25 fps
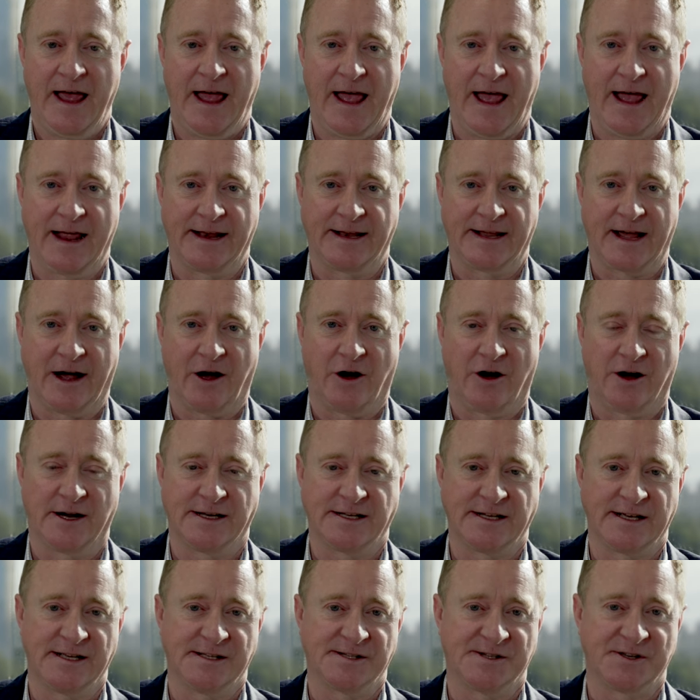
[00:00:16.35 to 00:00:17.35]
and our I
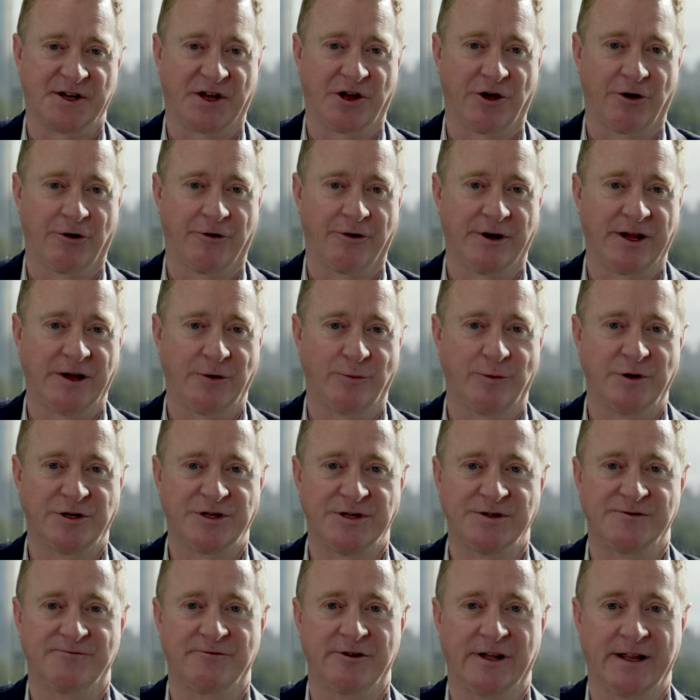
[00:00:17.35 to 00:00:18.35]
T security, which
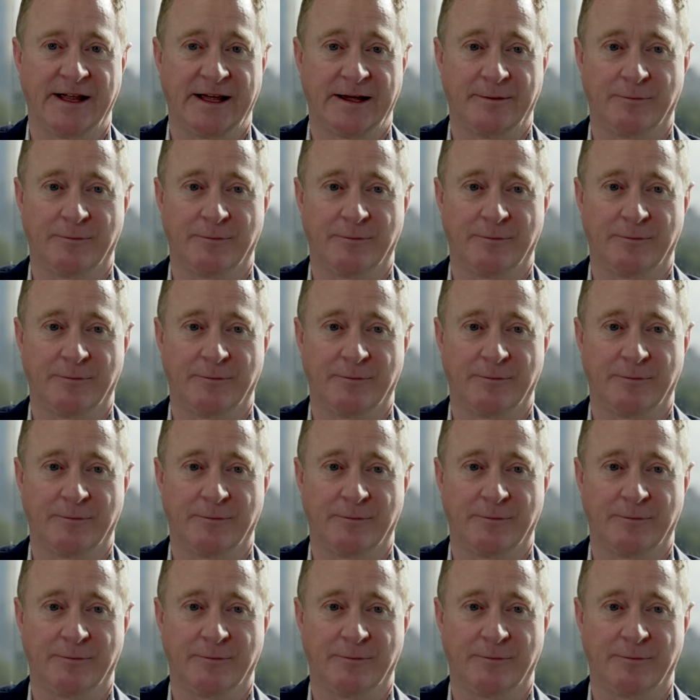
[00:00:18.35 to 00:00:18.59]
is really